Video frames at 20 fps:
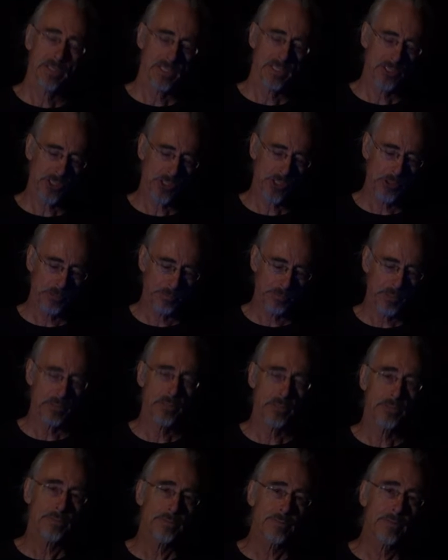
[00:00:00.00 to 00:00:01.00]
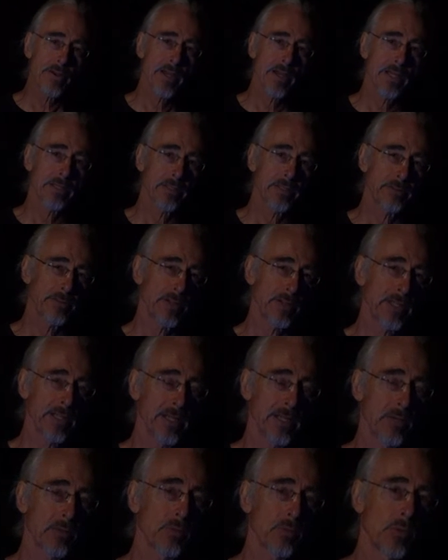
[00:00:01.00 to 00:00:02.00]
each hoop that you find to find
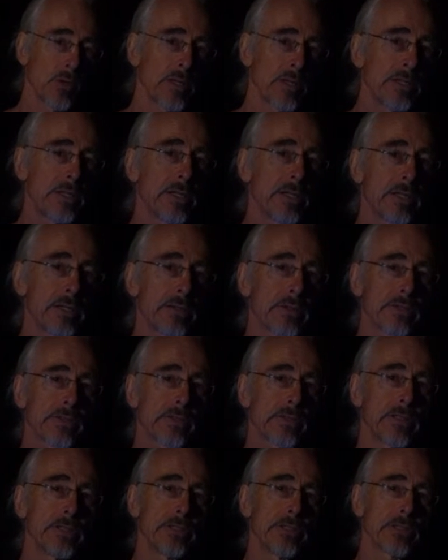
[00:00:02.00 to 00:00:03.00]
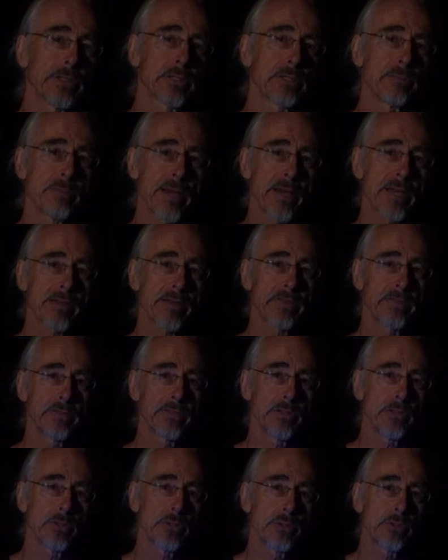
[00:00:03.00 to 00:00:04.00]
out what it is that you can best
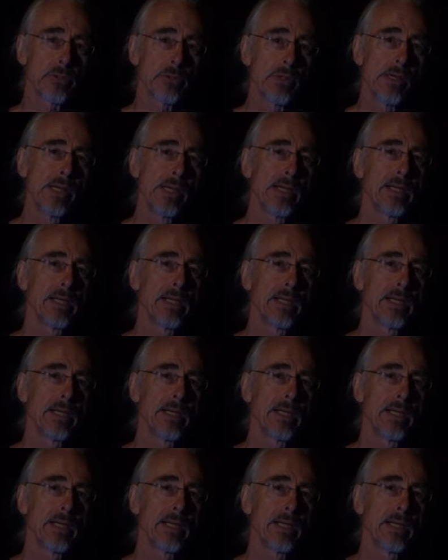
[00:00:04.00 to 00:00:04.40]
do,